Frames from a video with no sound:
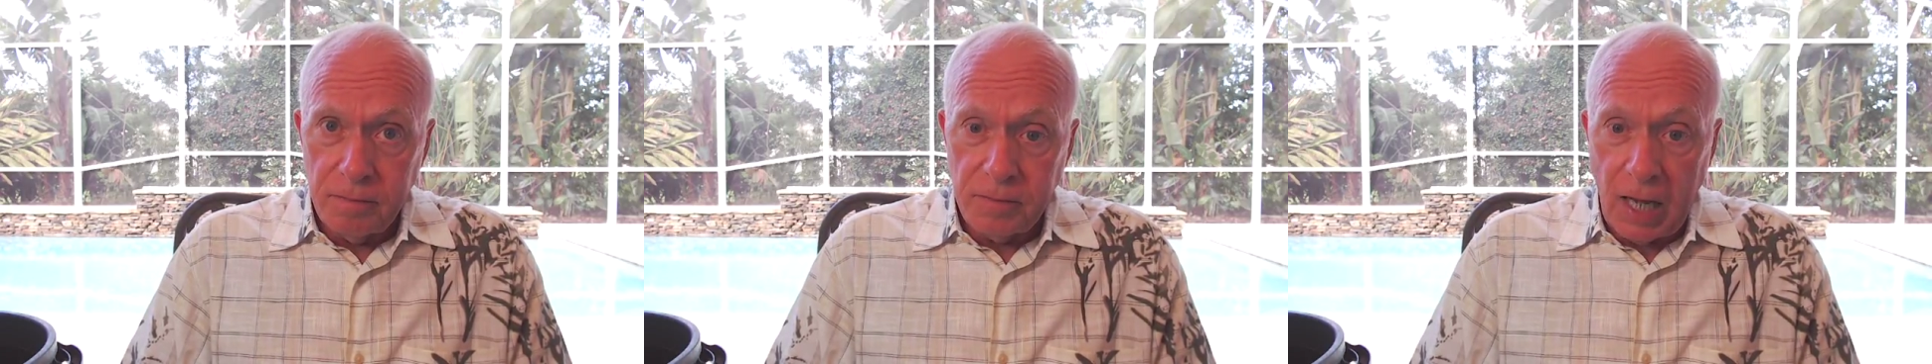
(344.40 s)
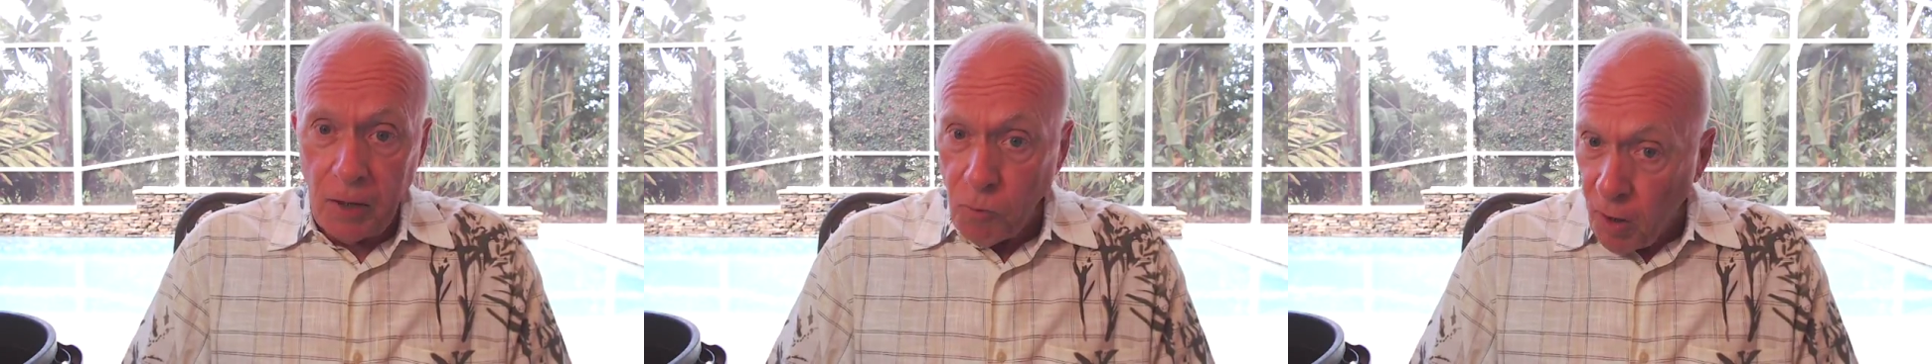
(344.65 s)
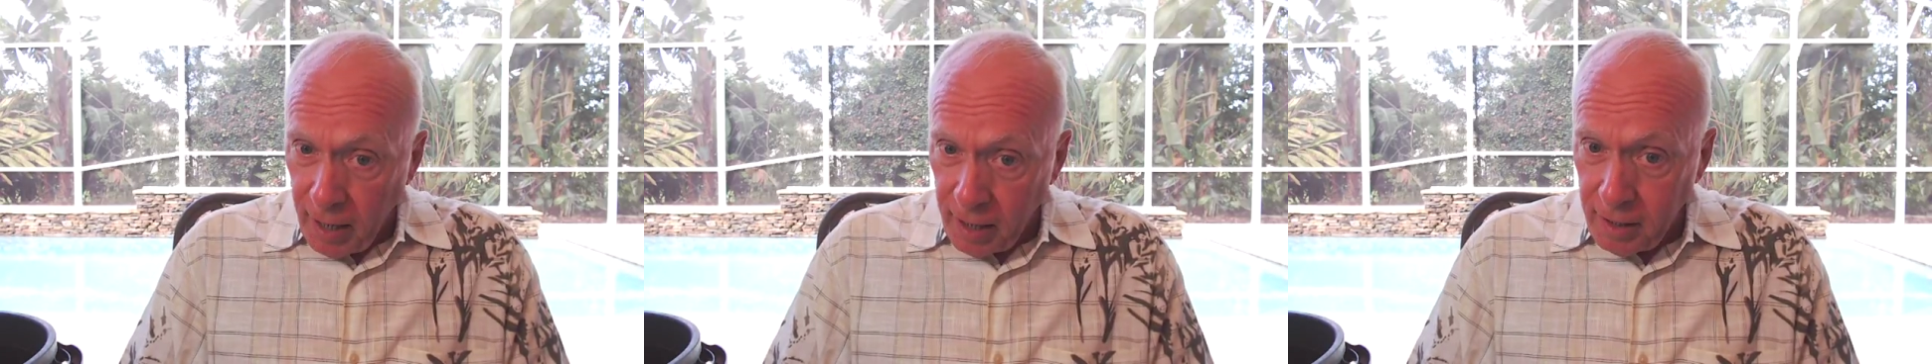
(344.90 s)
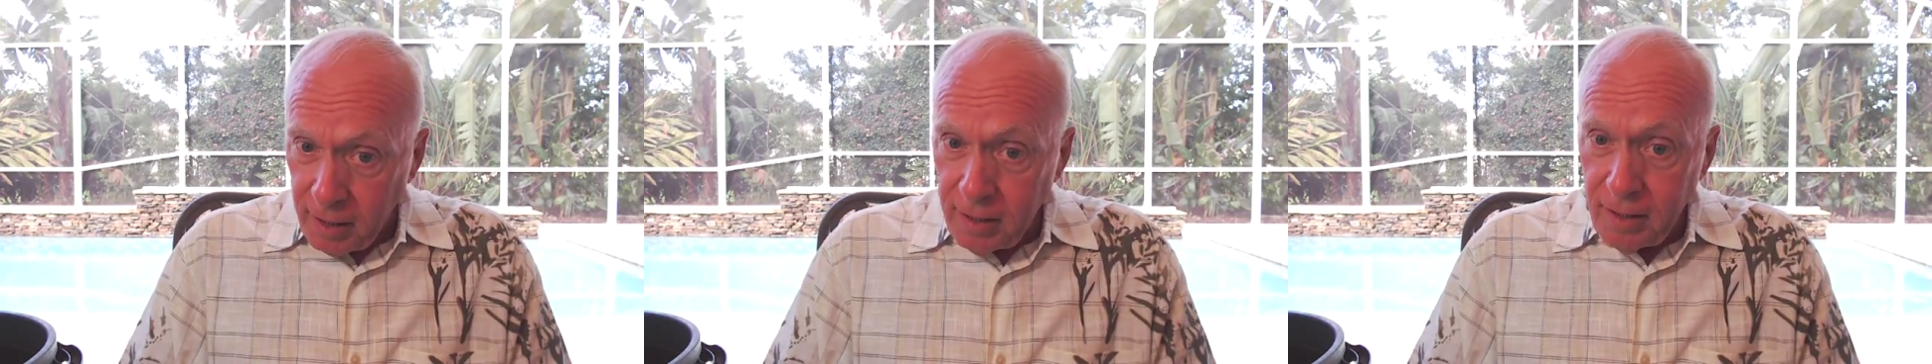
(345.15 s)

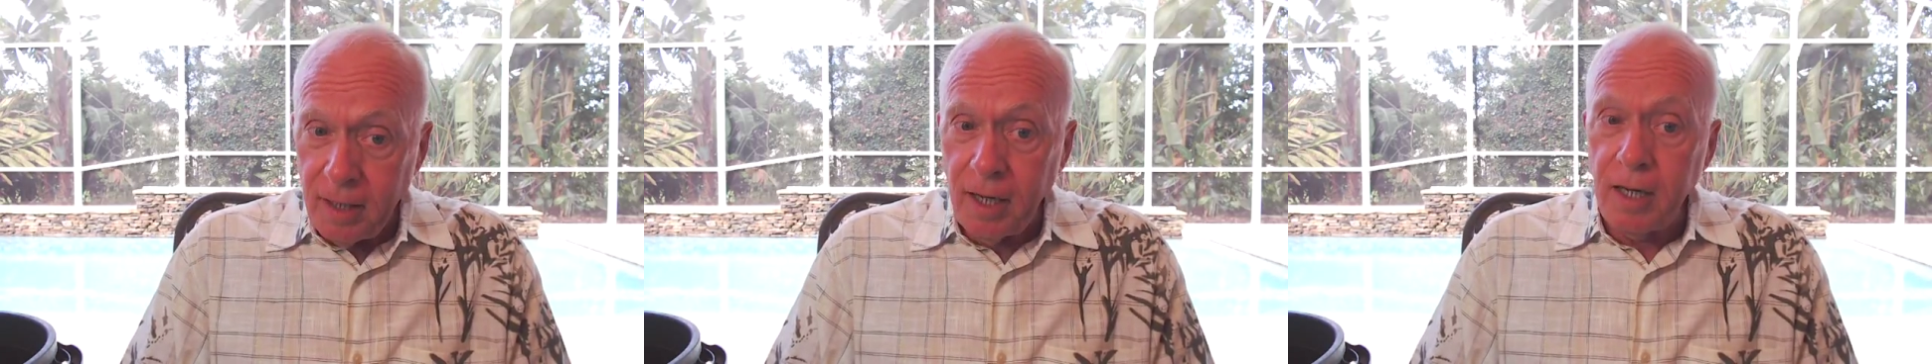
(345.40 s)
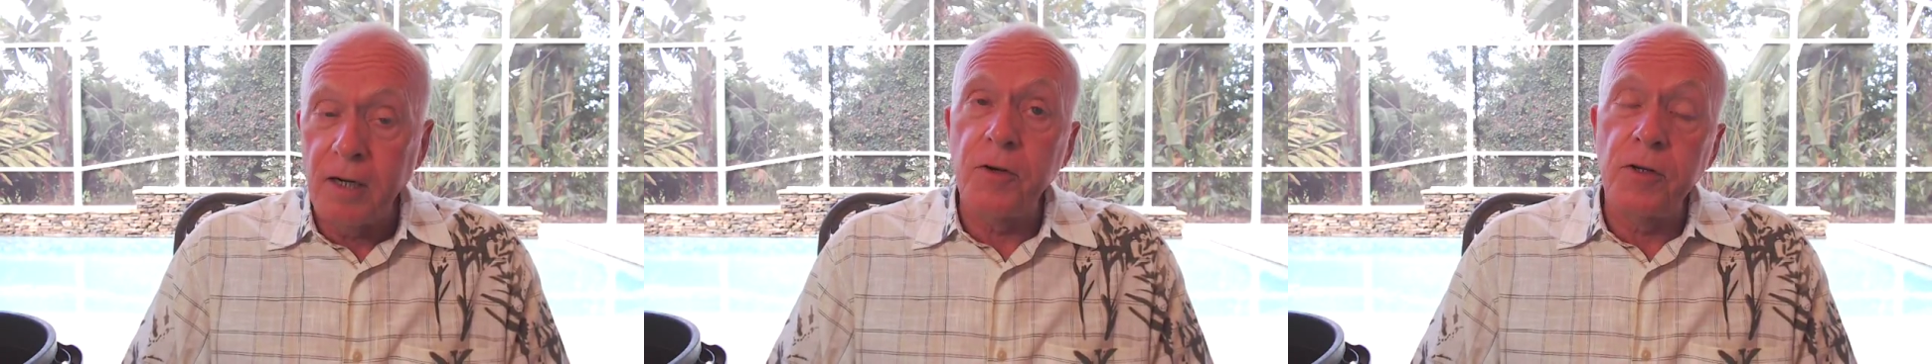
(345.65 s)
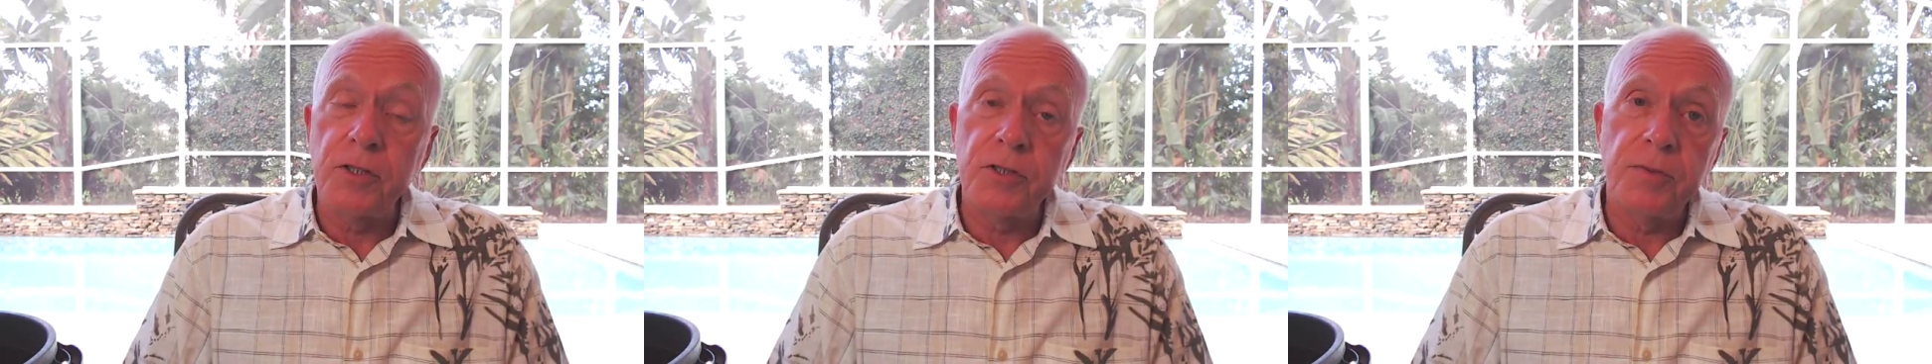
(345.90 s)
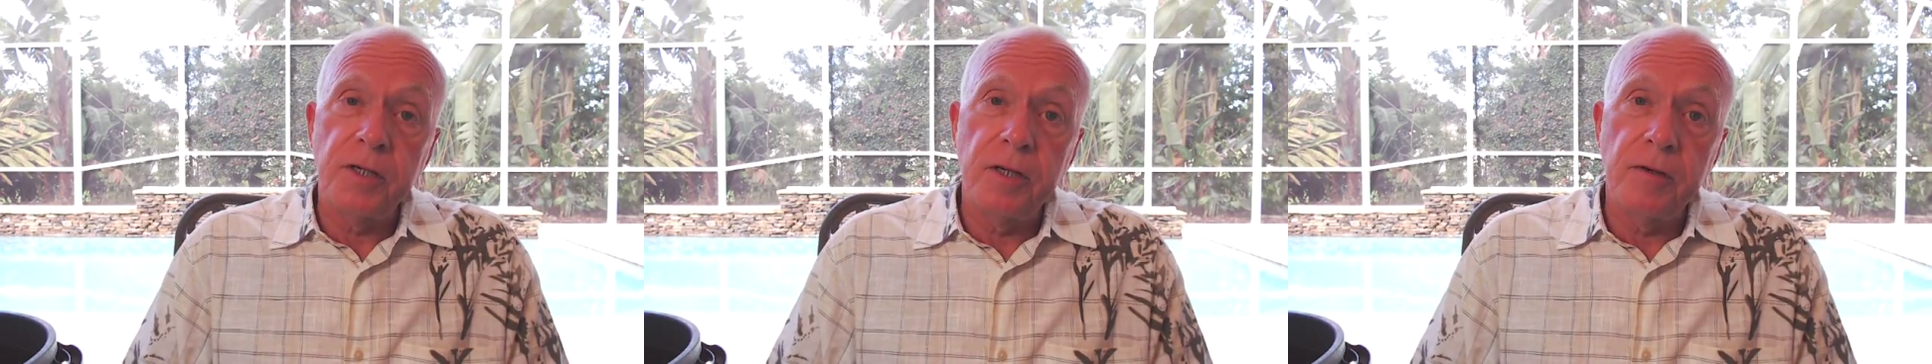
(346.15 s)
Ironically, the
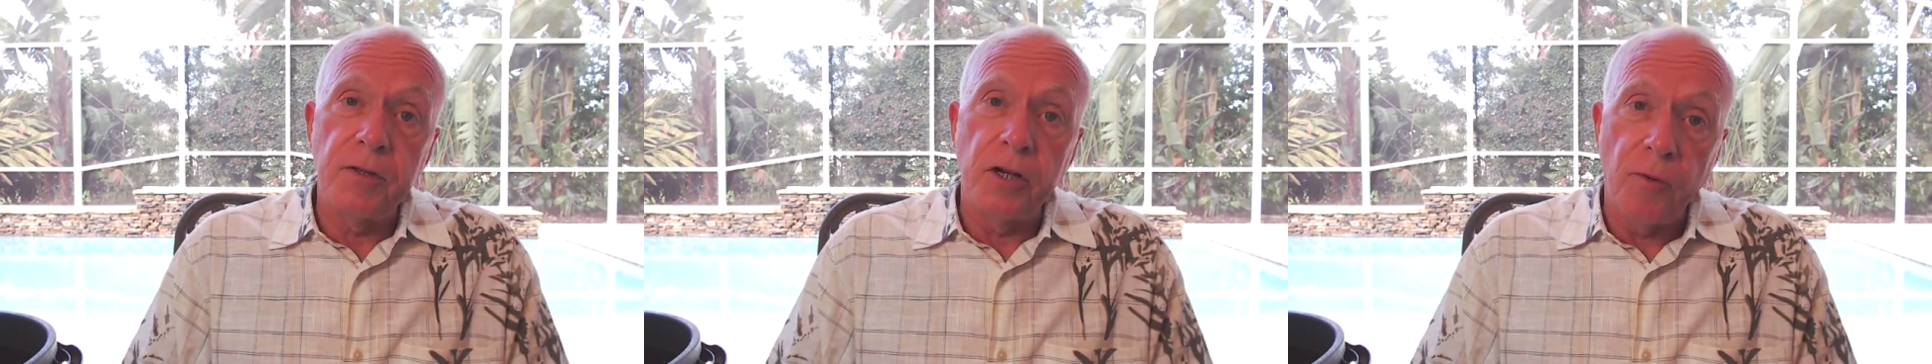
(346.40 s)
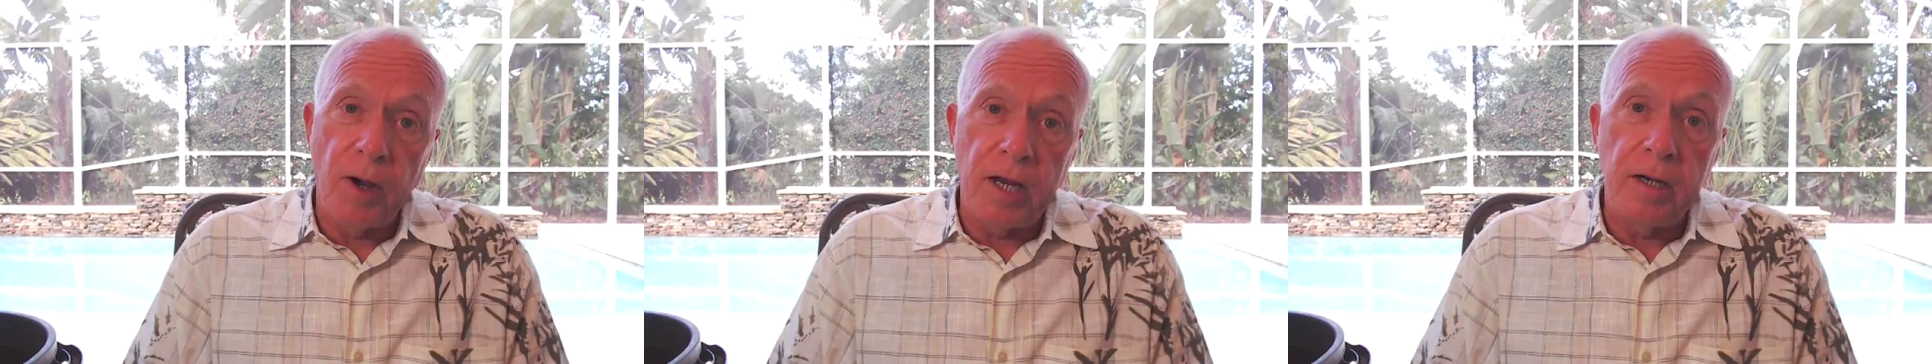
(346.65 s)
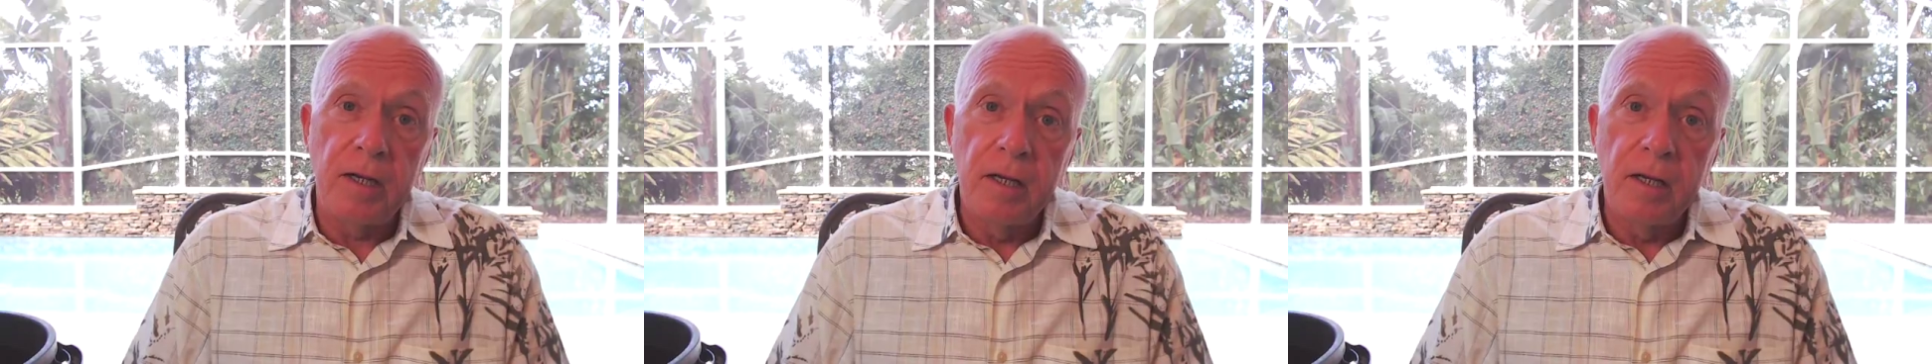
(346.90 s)
anniversary of the great